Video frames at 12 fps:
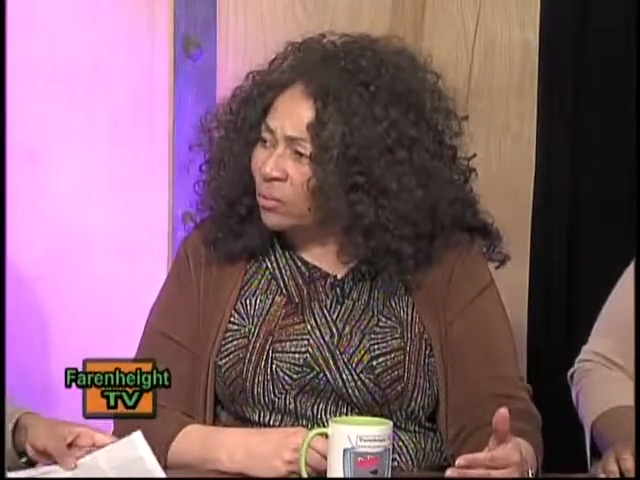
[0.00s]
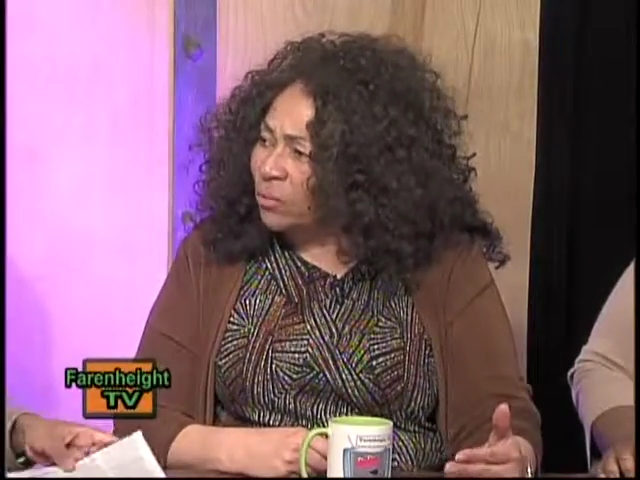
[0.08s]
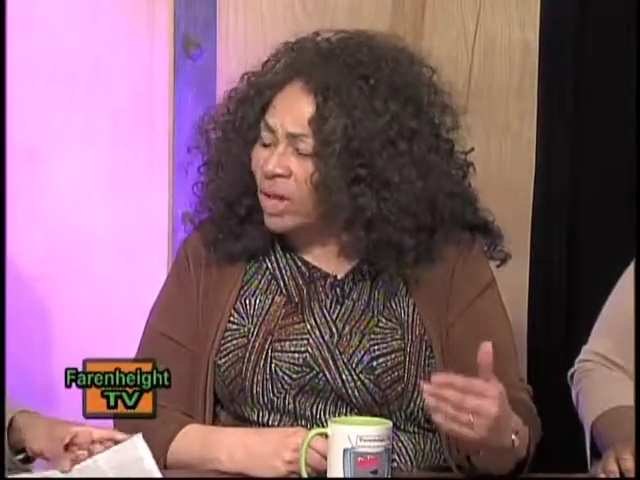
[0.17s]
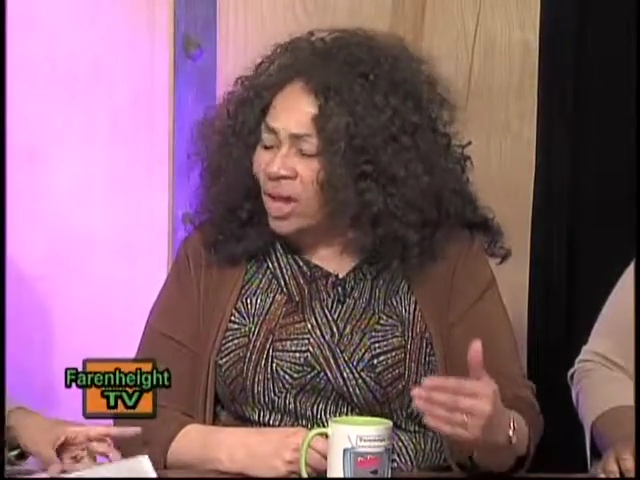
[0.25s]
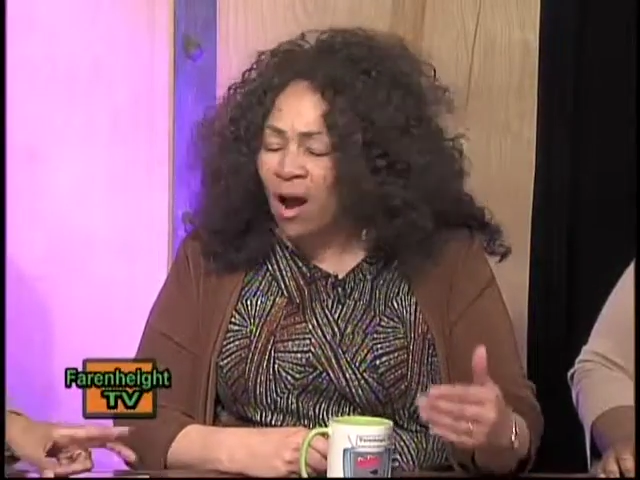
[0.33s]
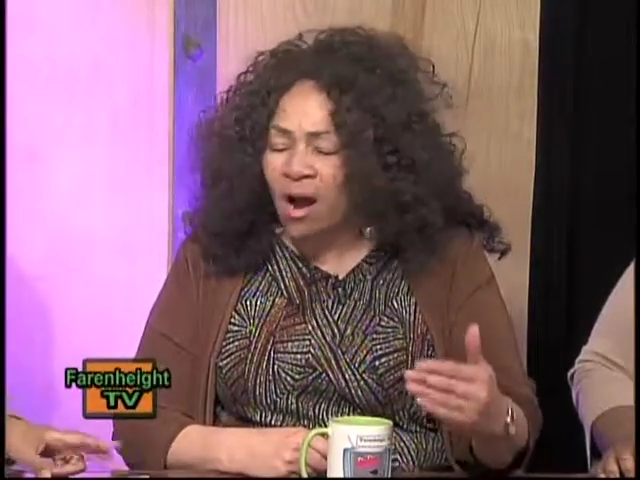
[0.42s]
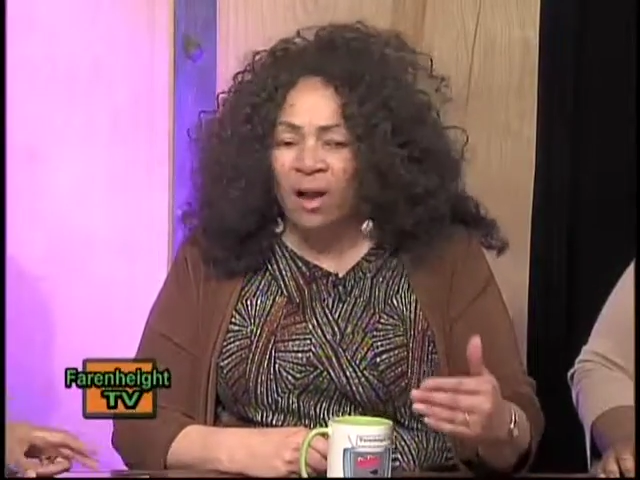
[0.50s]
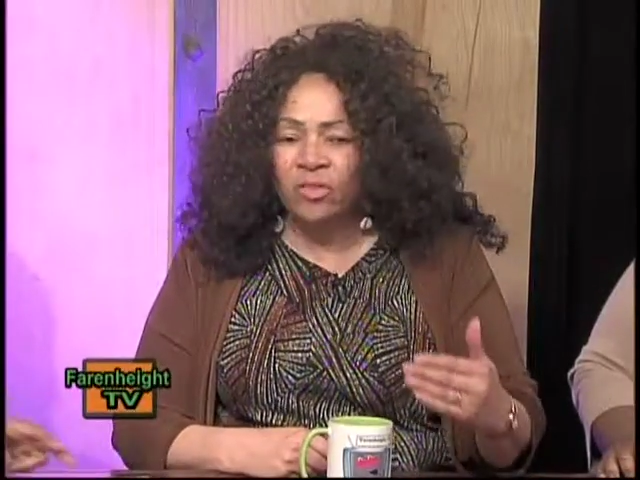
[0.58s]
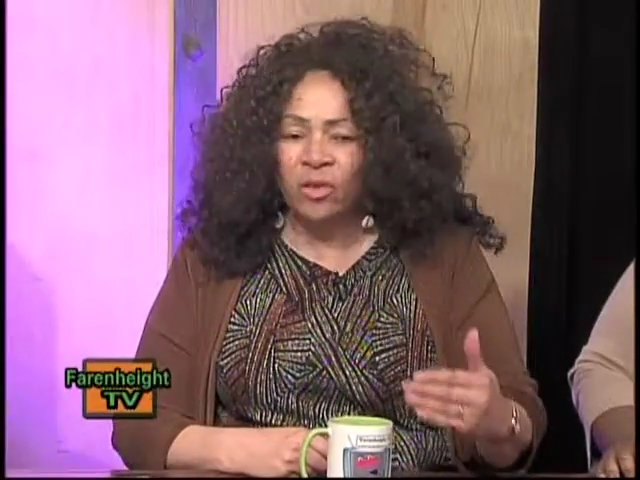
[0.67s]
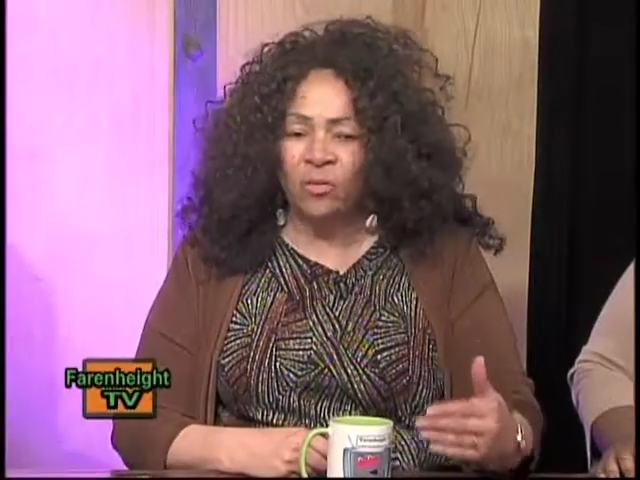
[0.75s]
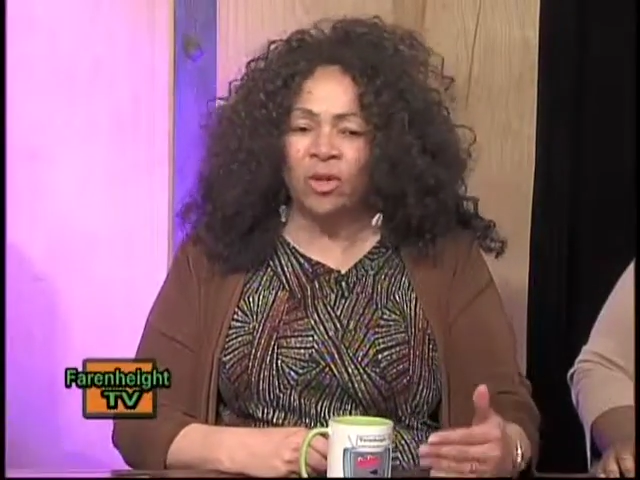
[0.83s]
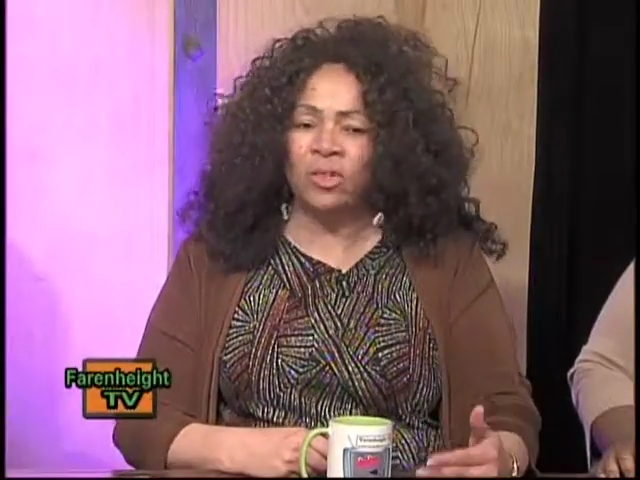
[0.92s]
Yeah. We are
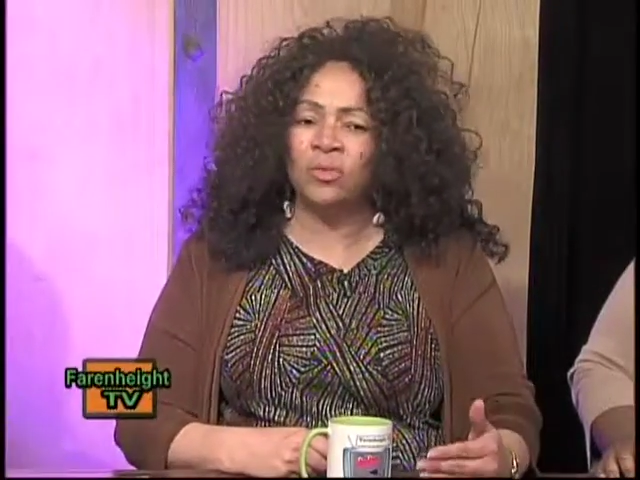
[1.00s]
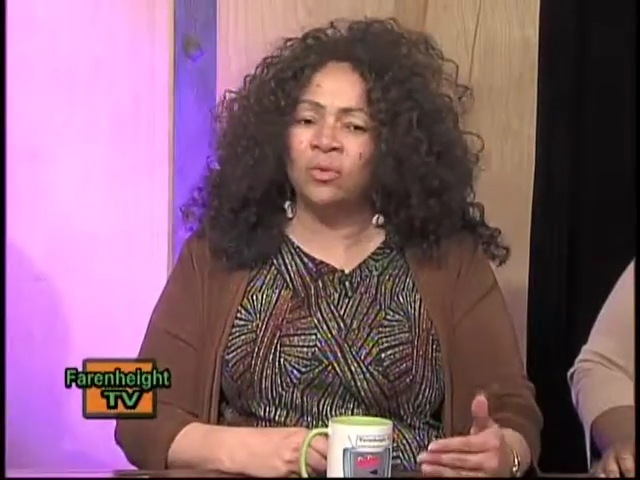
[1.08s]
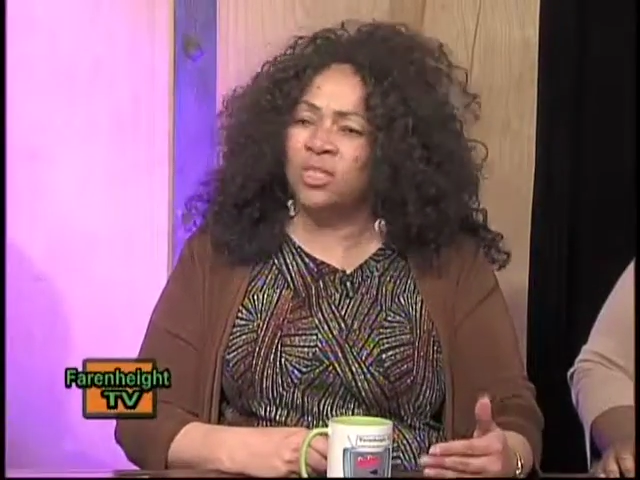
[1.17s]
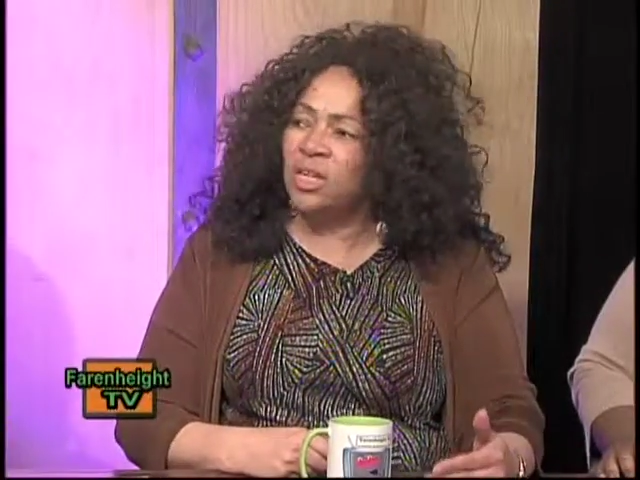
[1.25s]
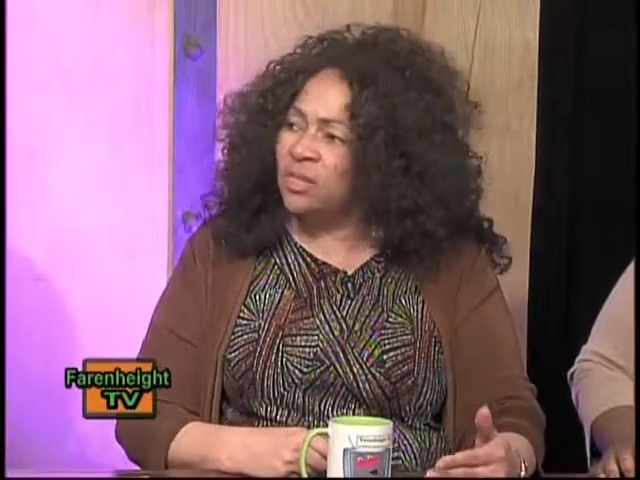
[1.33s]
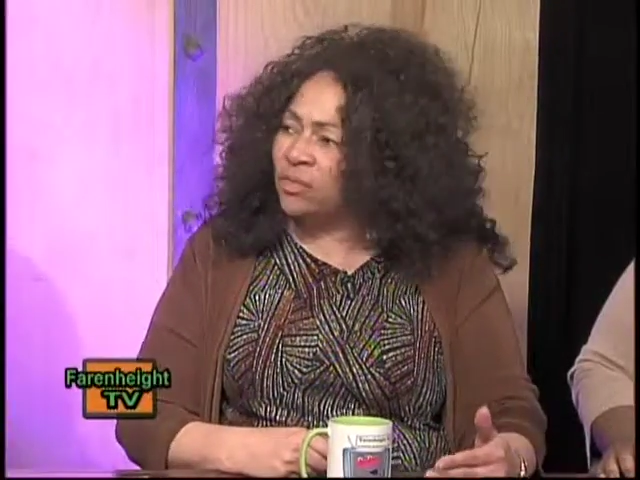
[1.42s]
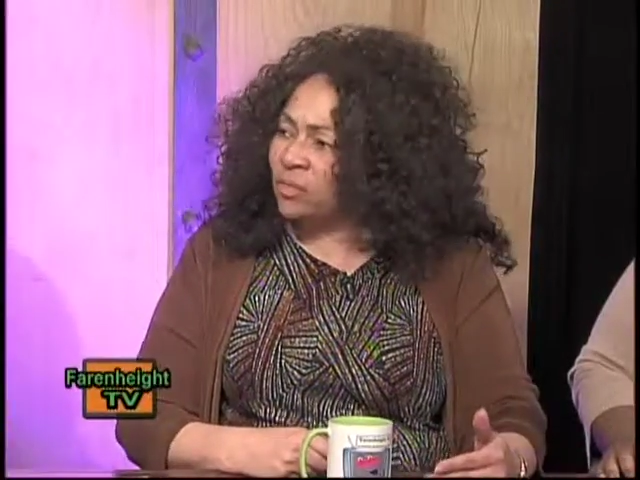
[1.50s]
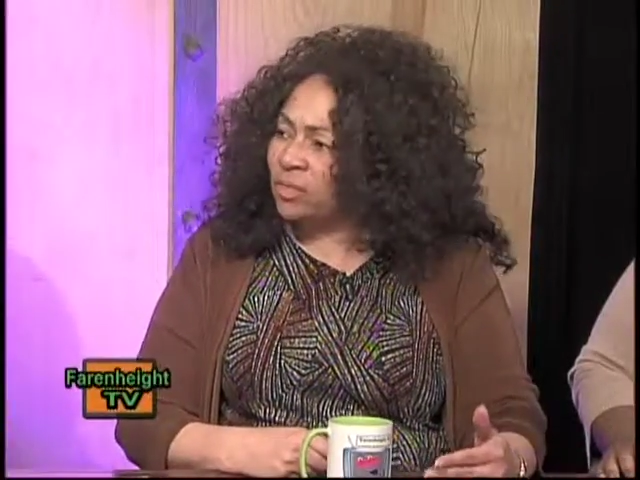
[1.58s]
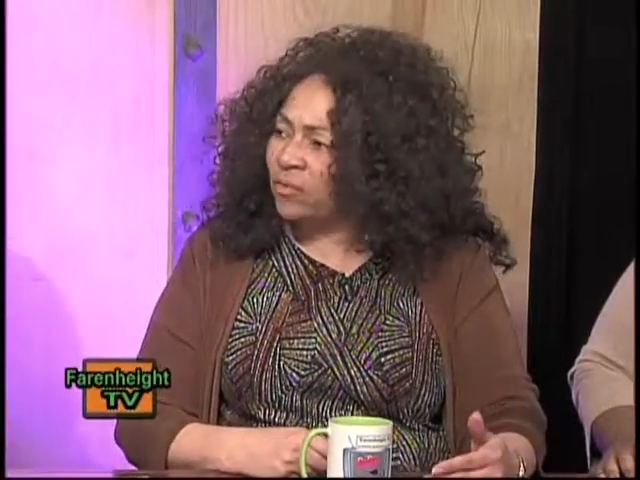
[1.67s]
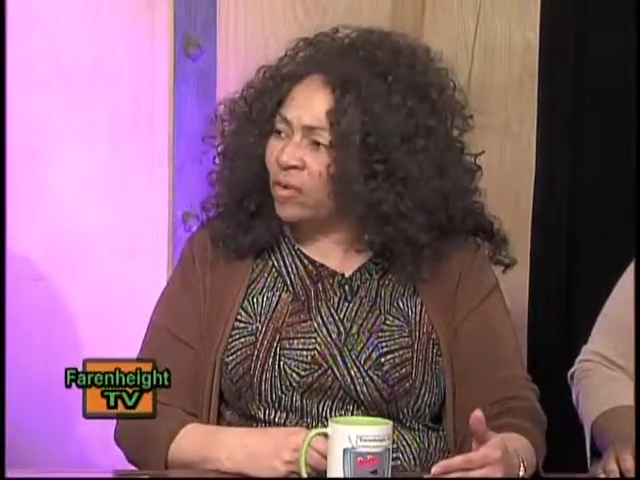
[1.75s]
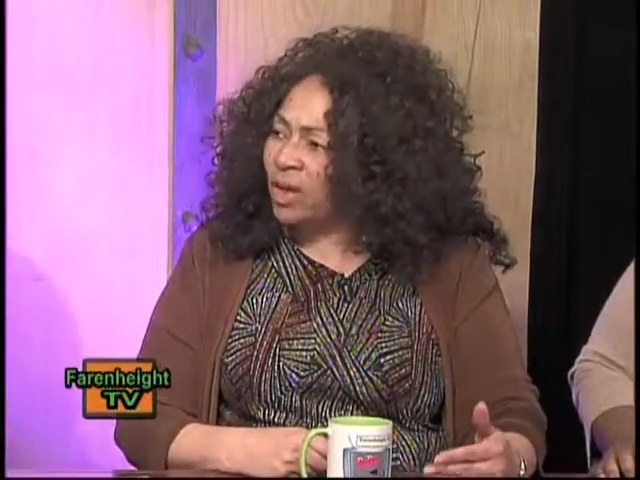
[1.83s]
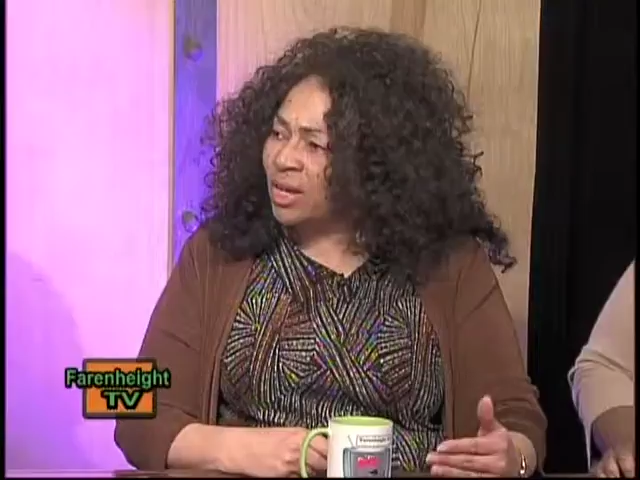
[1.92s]
the original teachers of well,